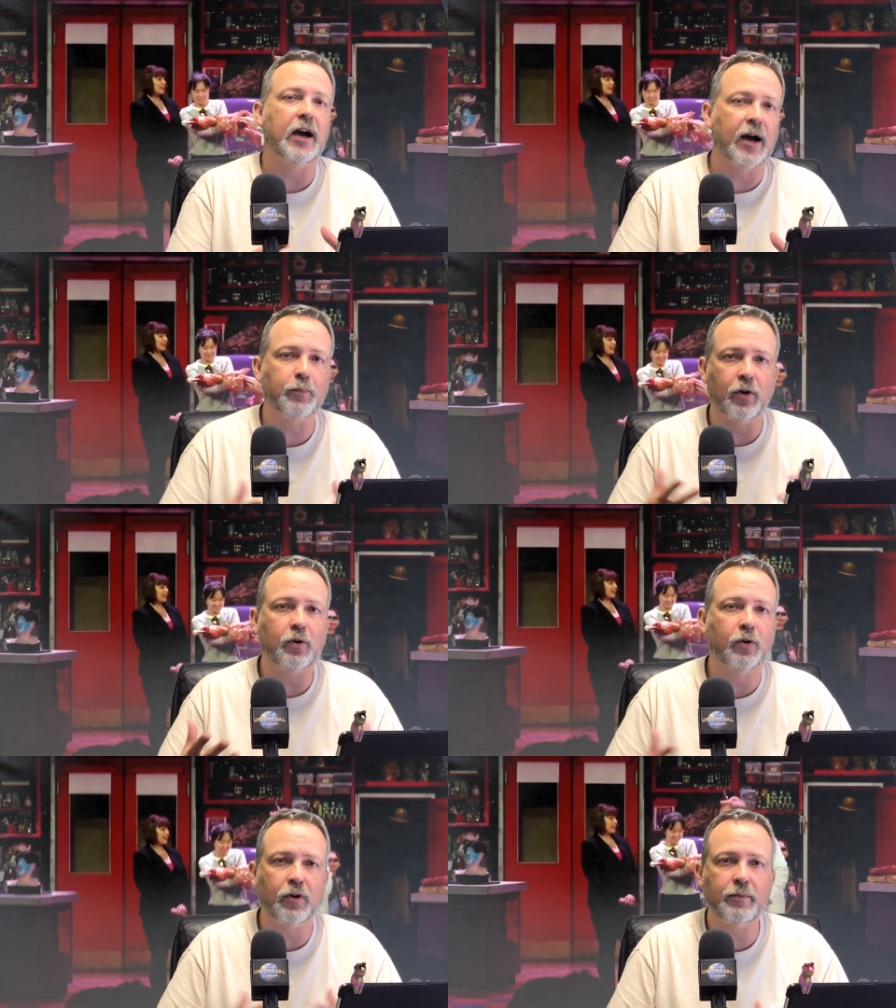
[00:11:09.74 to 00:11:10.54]
Opera
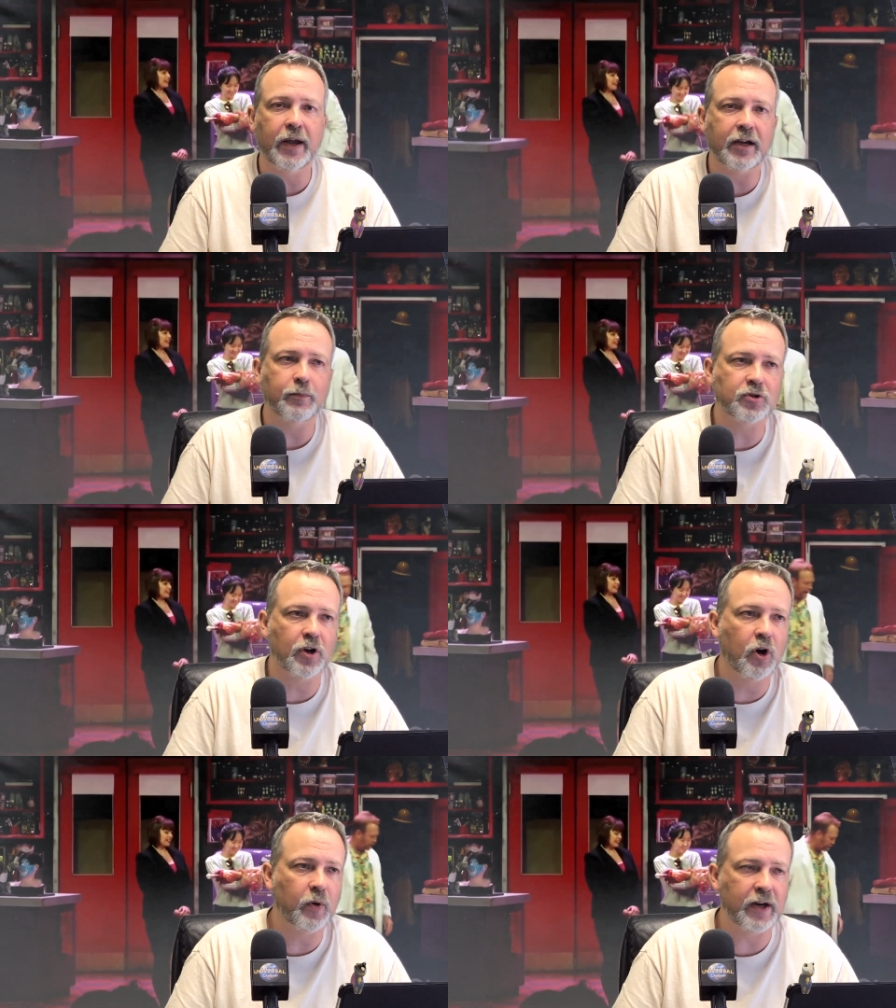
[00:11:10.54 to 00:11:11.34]
Horror and Makeup
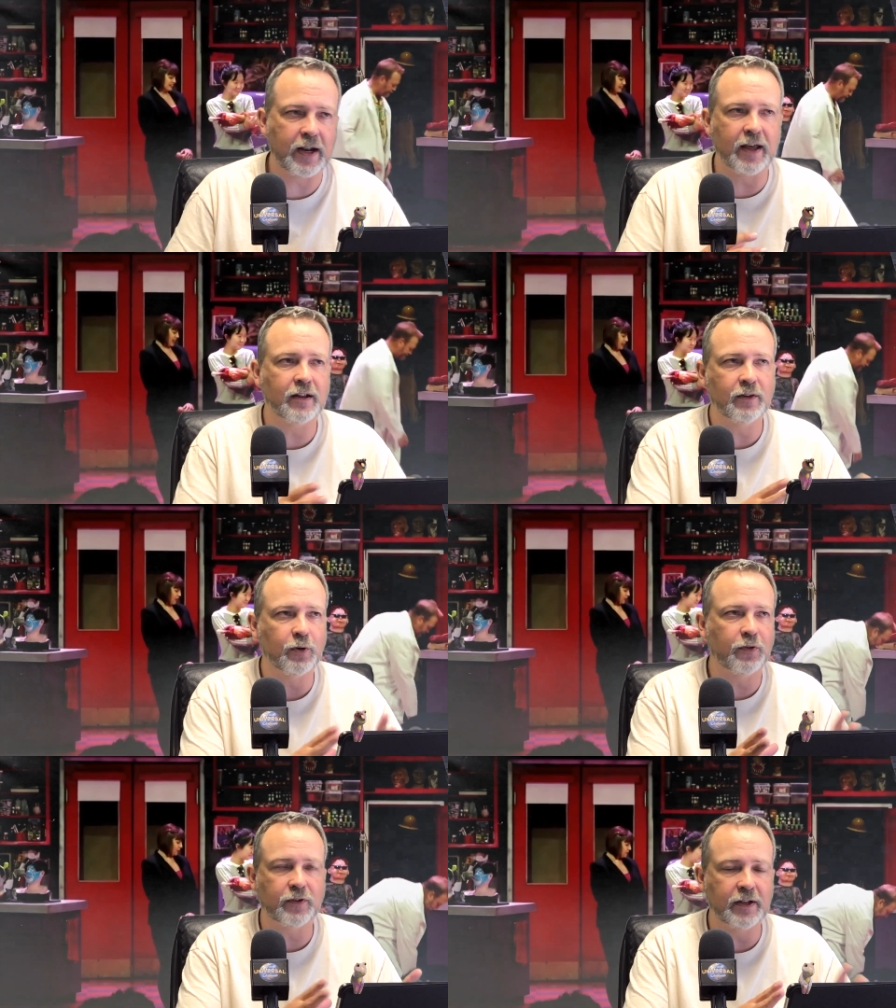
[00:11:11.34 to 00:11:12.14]
Show, and it had a
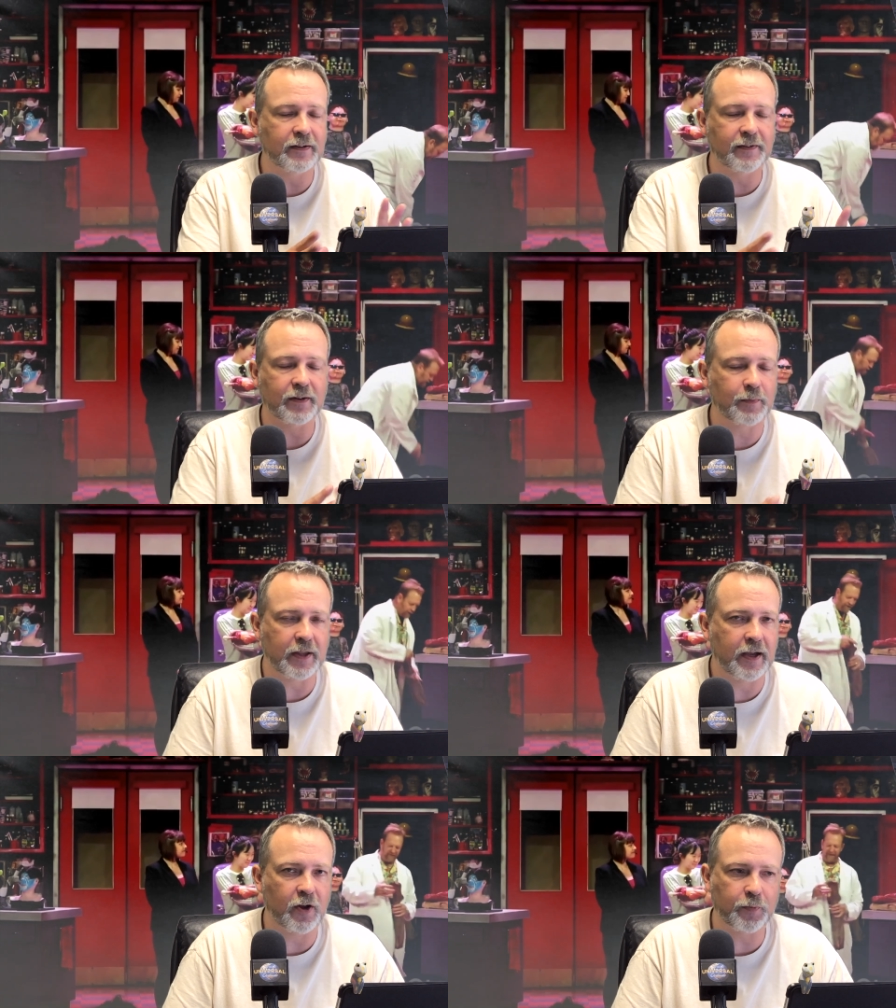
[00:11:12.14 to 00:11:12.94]
little stint as
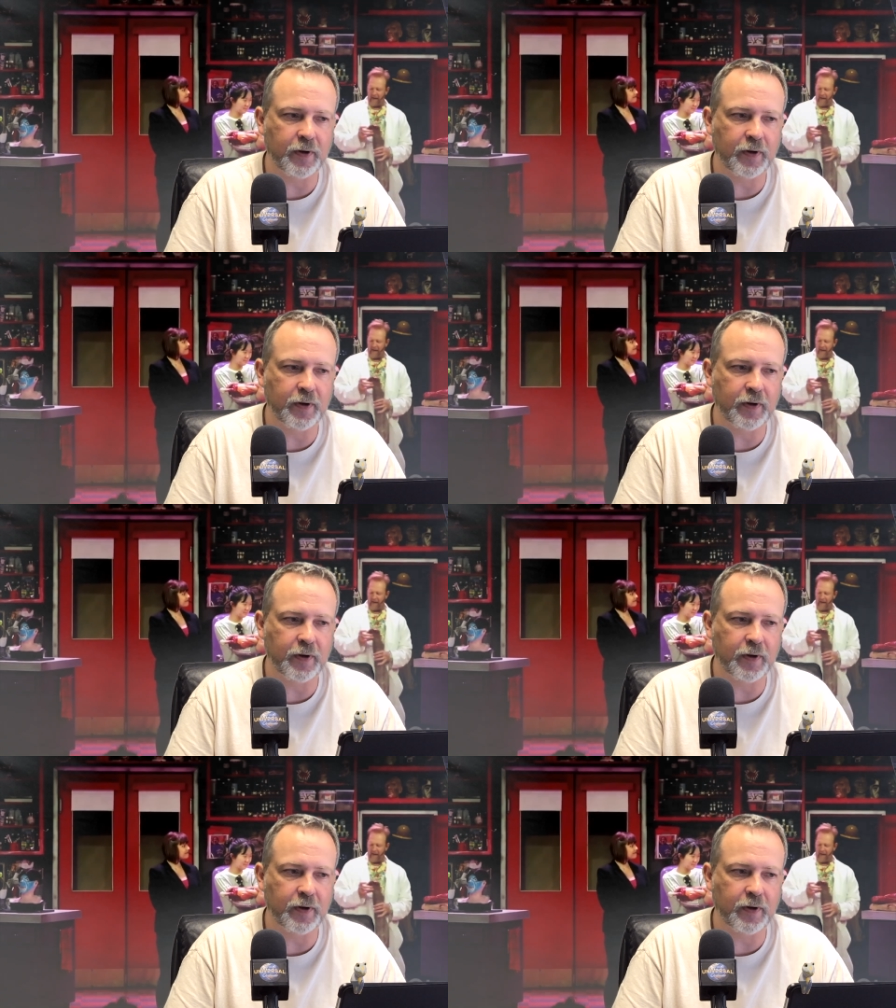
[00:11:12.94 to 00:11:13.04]
something else.